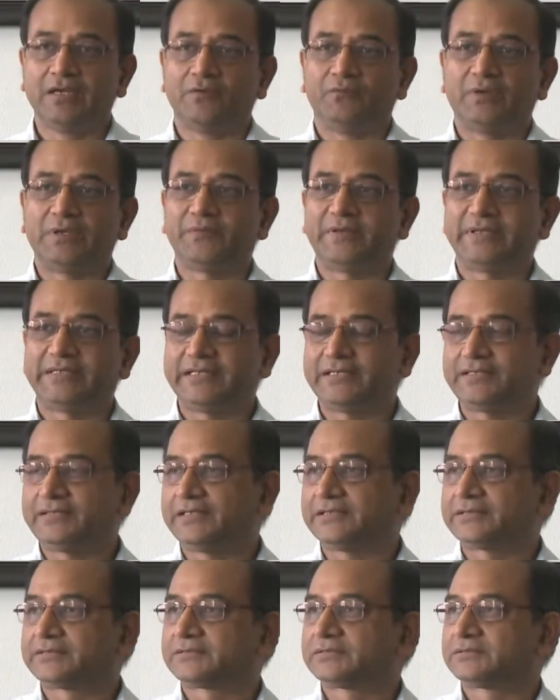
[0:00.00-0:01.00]
When we did
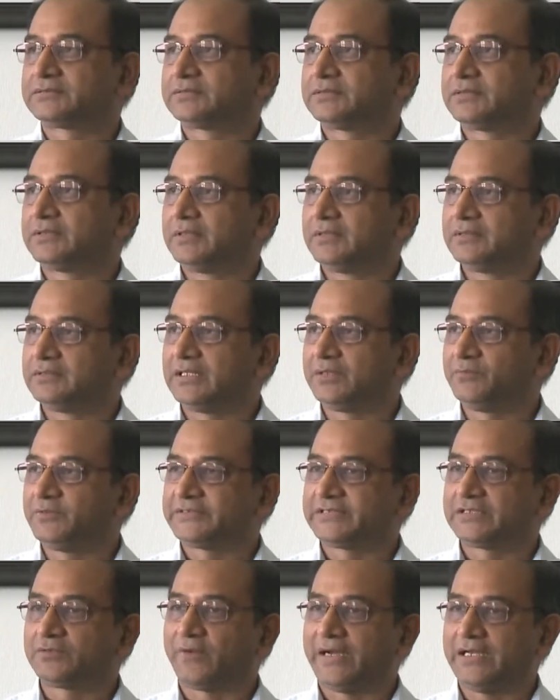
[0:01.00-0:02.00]
this, then we
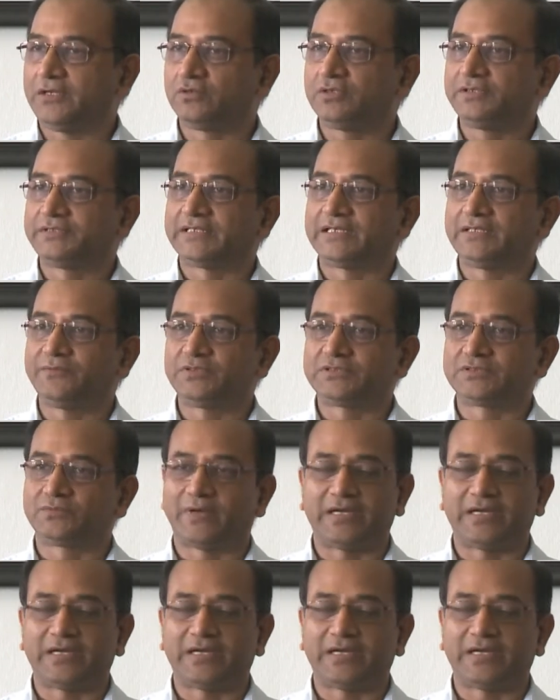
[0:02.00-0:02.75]
said, why only television?